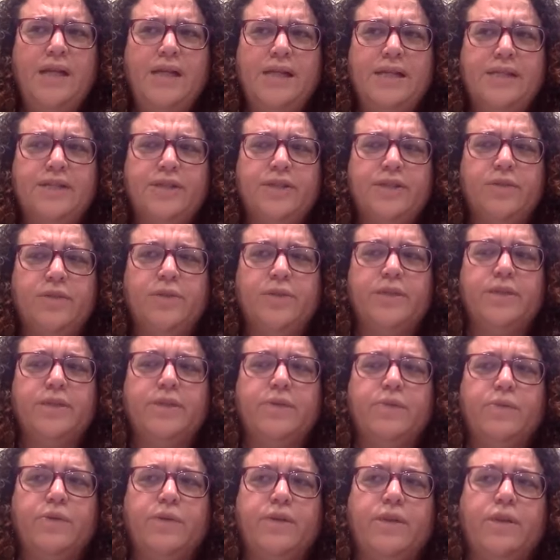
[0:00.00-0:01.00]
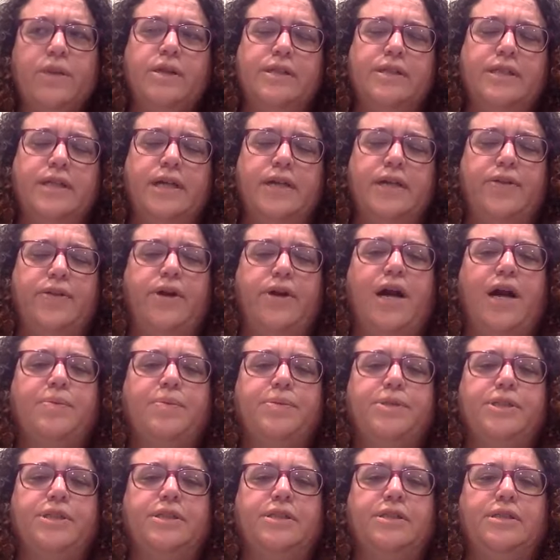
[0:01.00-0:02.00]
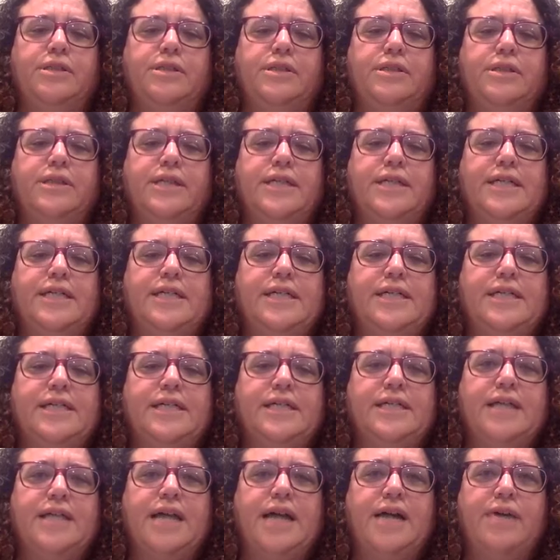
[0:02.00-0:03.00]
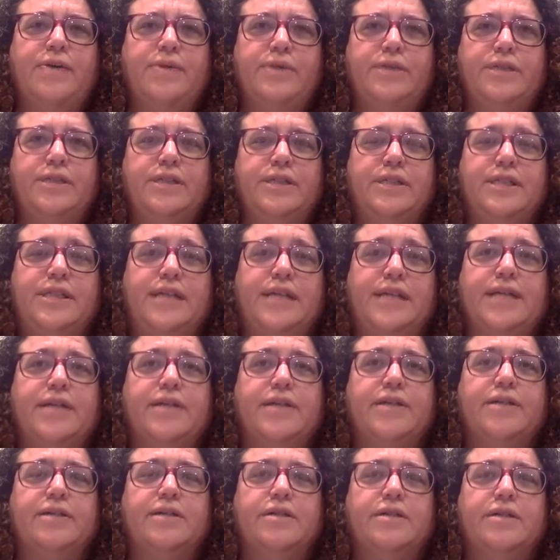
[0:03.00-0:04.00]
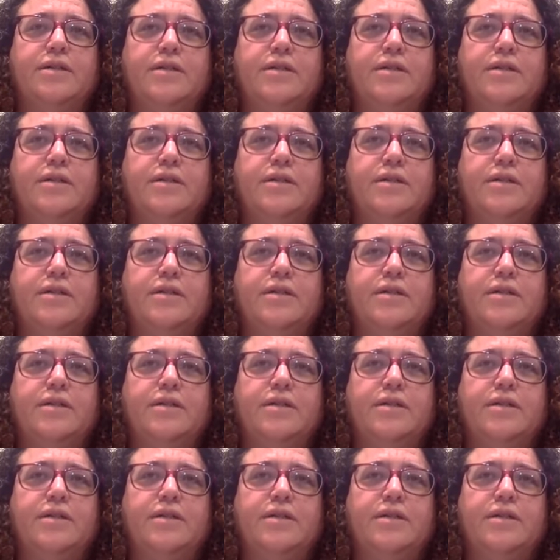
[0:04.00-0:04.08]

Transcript: And so we looked at other options, and I was scared.